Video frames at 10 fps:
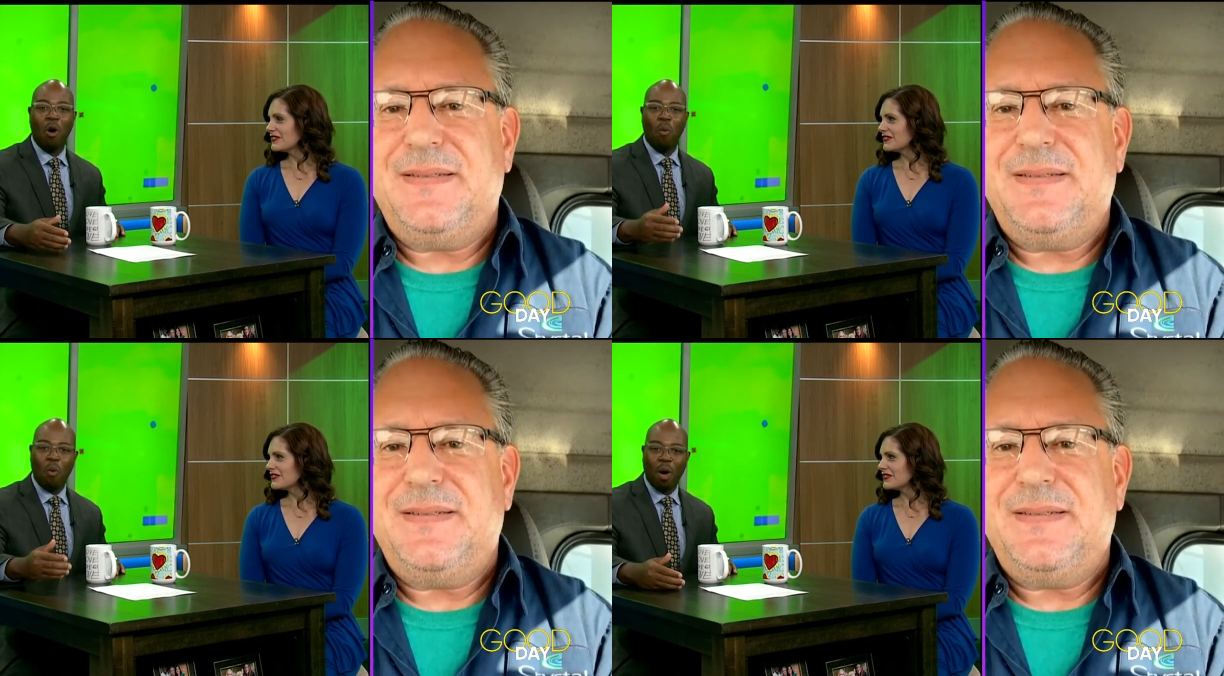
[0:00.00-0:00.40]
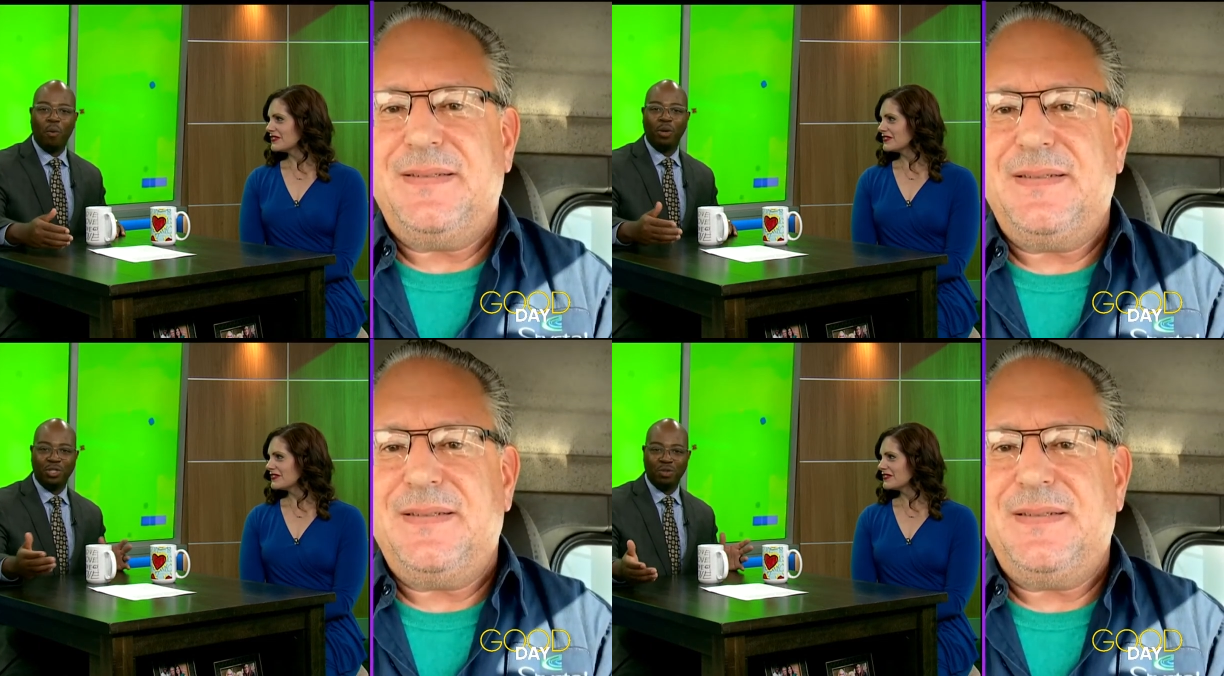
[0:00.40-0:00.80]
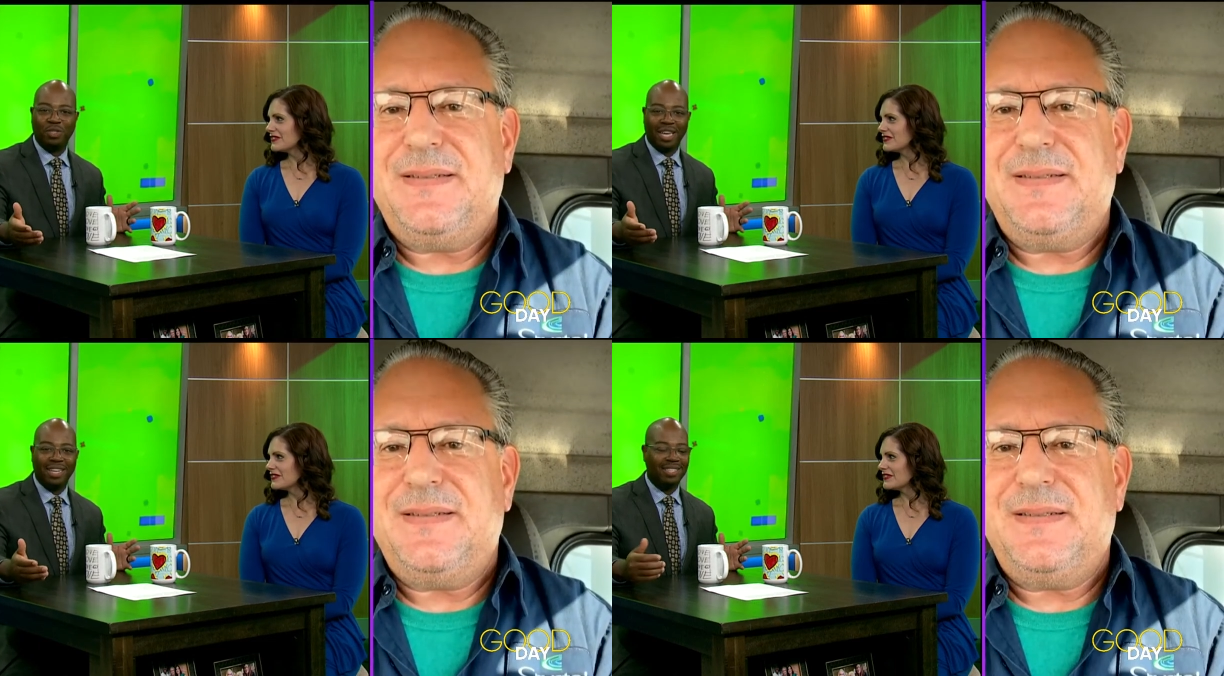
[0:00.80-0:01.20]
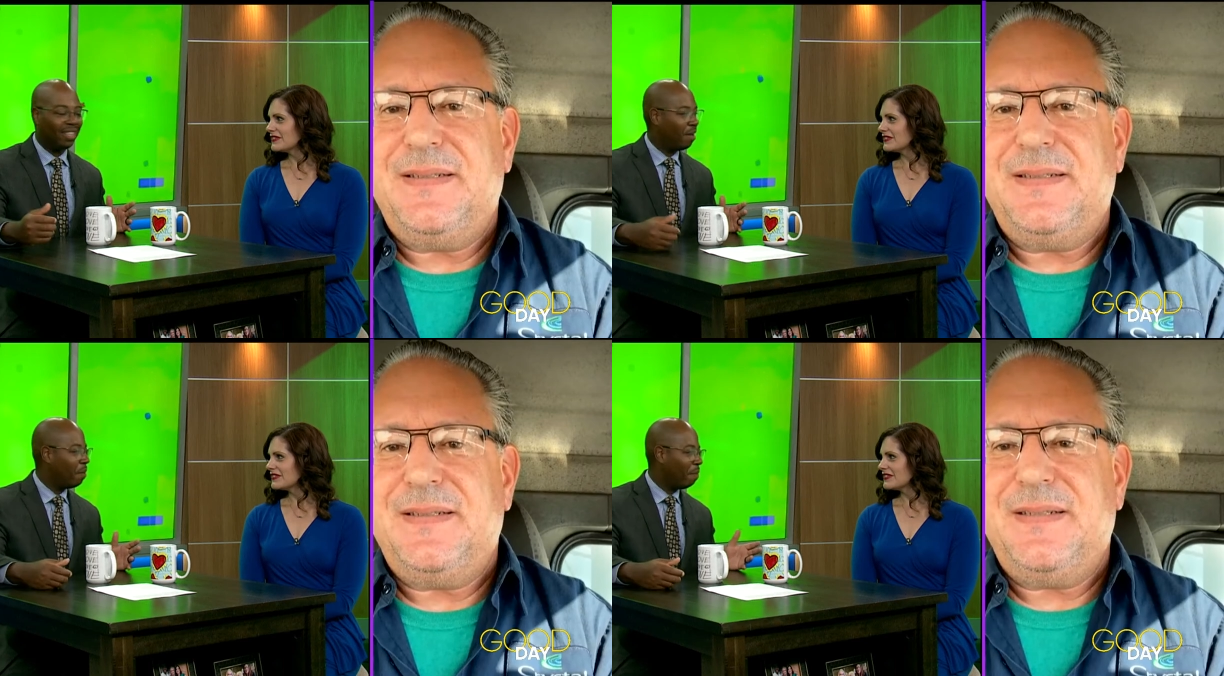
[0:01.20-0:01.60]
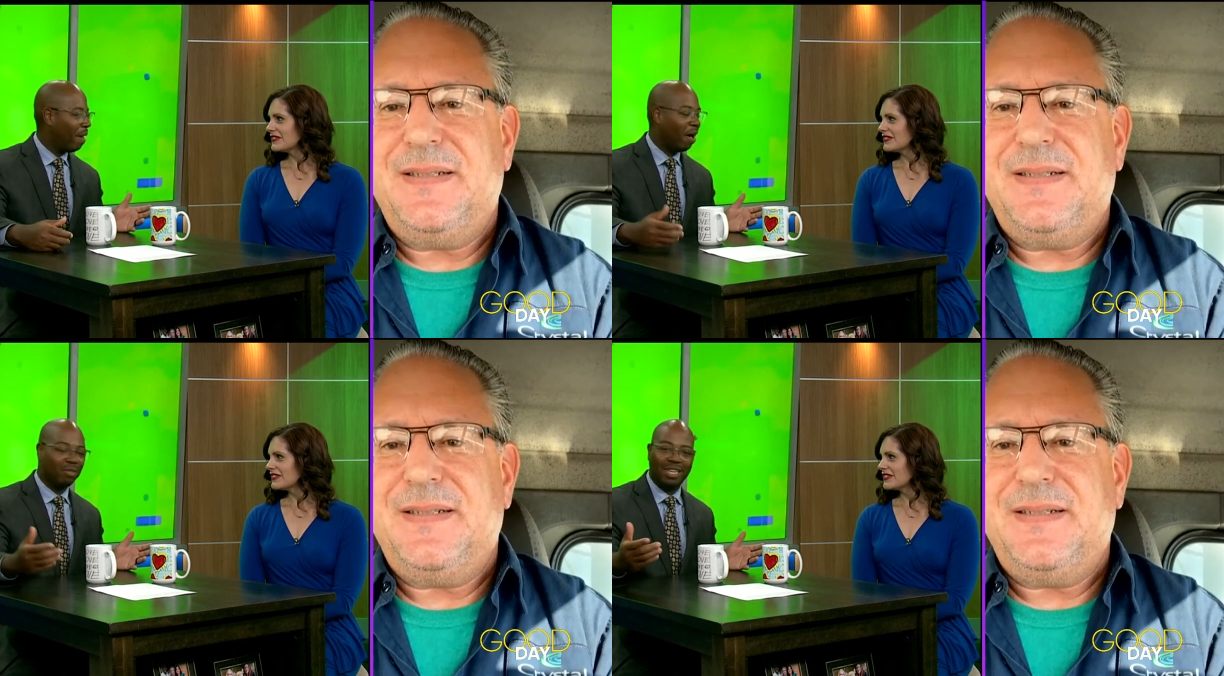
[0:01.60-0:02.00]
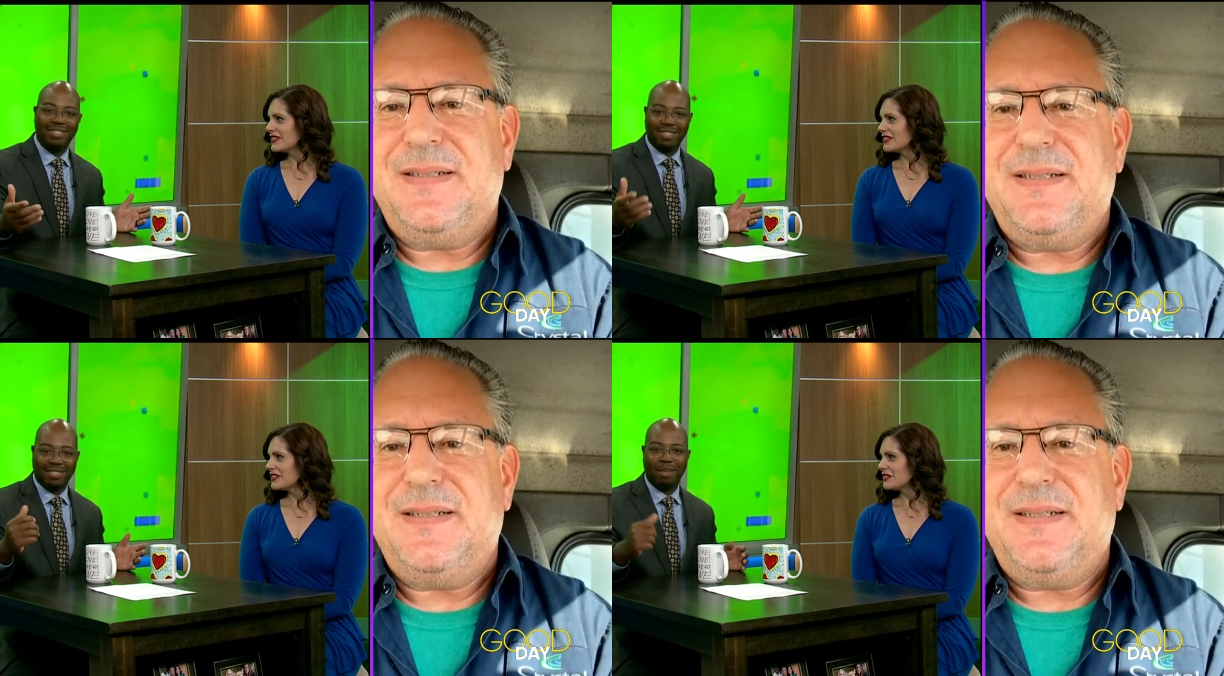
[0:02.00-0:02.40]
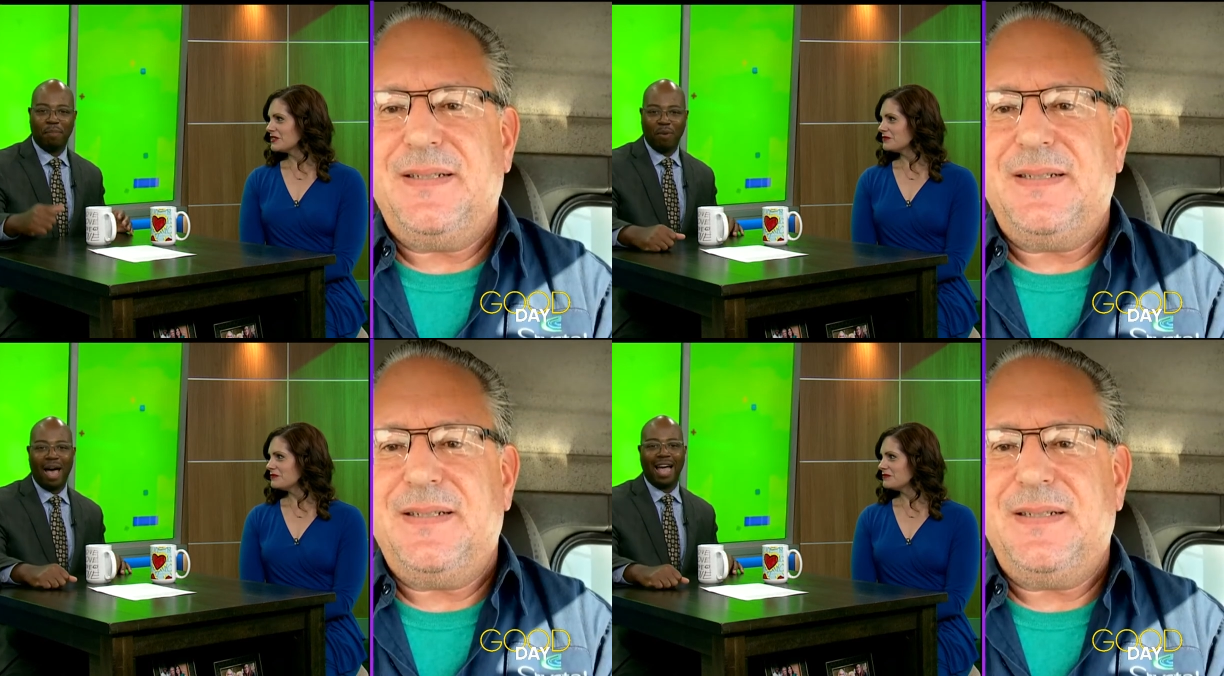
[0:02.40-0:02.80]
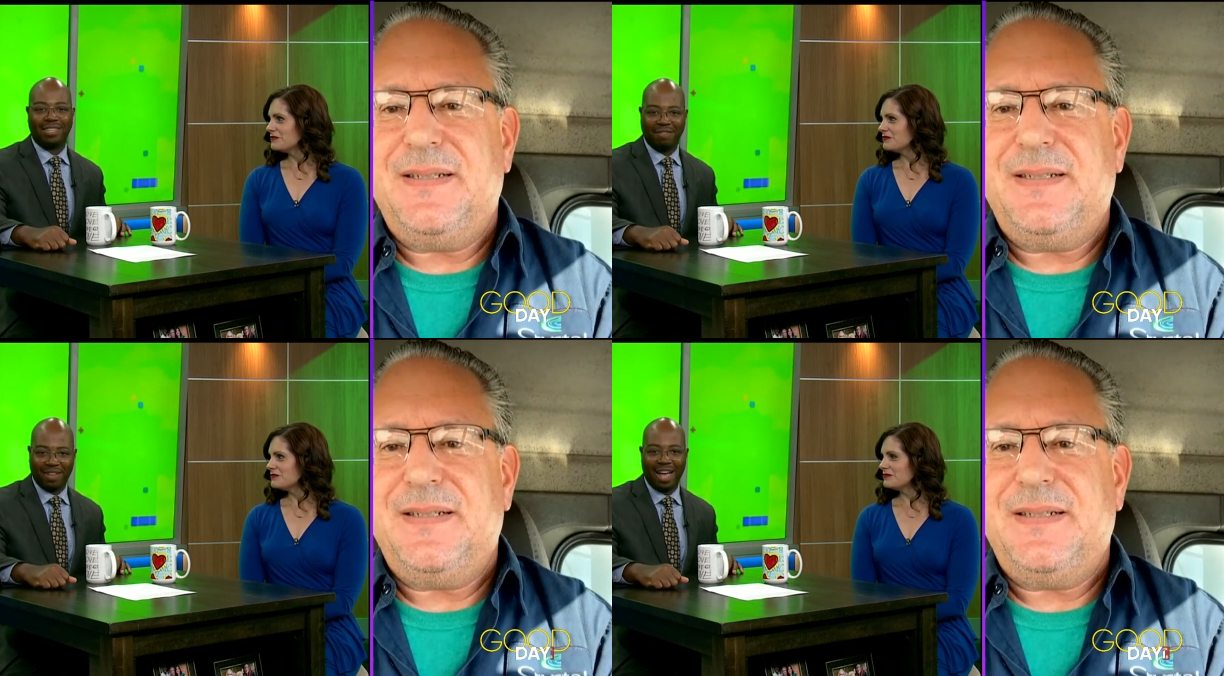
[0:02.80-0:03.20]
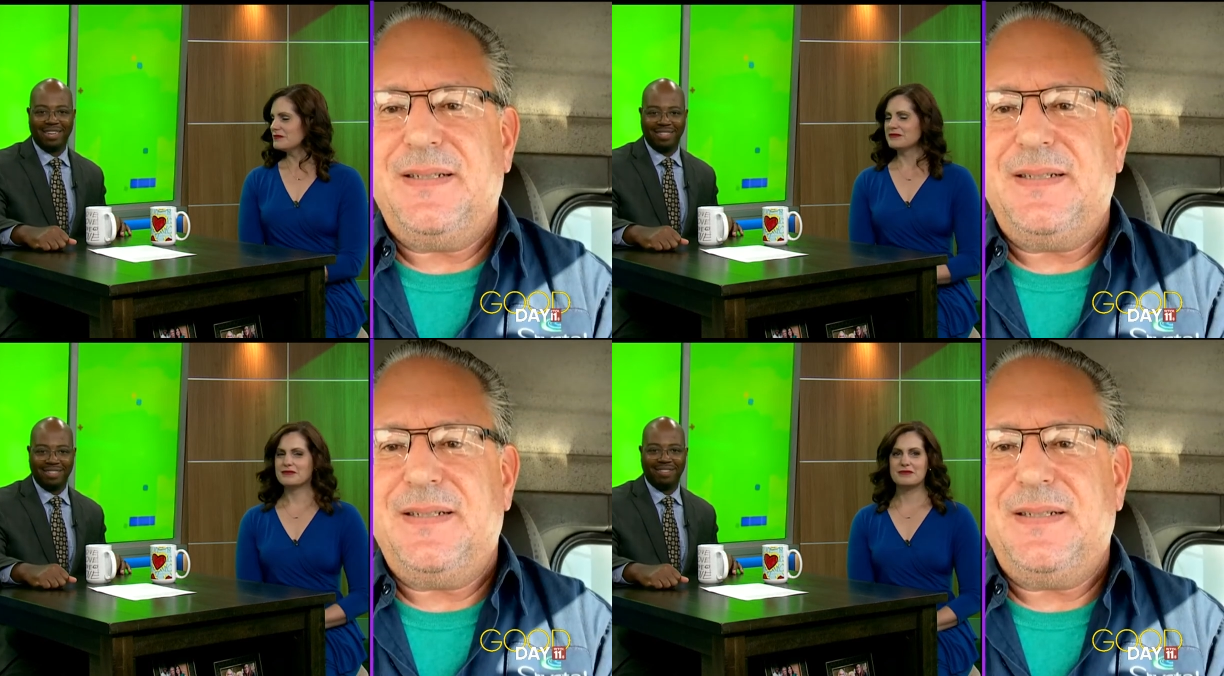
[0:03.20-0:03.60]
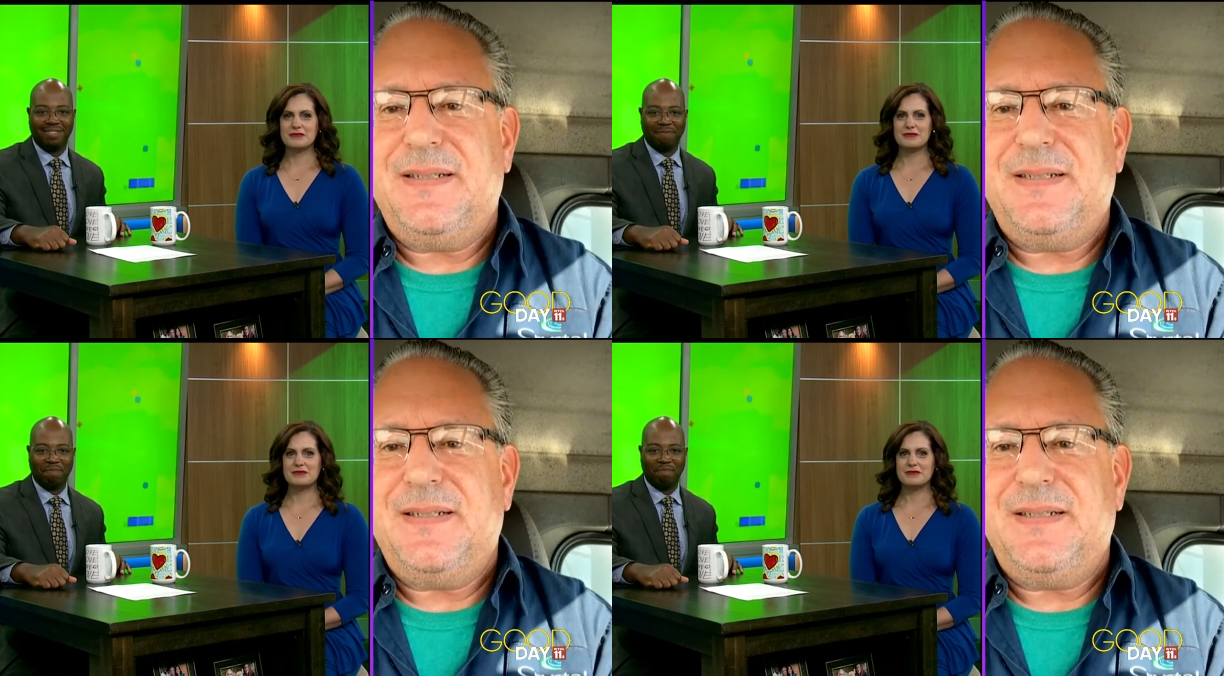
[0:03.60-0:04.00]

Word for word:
Speaker 1: What would you say to them about just a simple act of kindness?